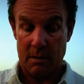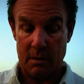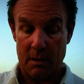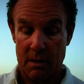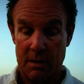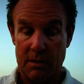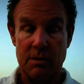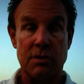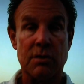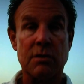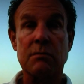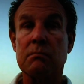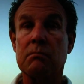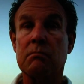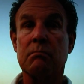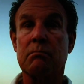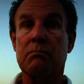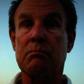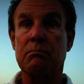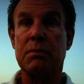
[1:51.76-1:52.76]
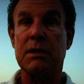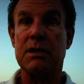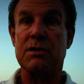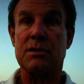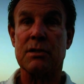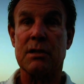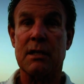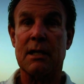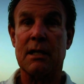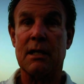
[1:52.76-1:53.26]
and I just
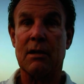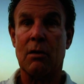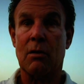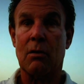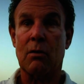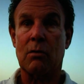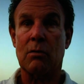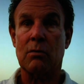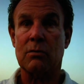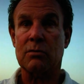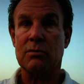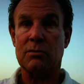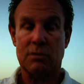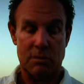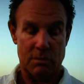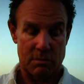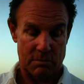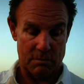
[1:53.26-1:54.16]
pitching it in the holes.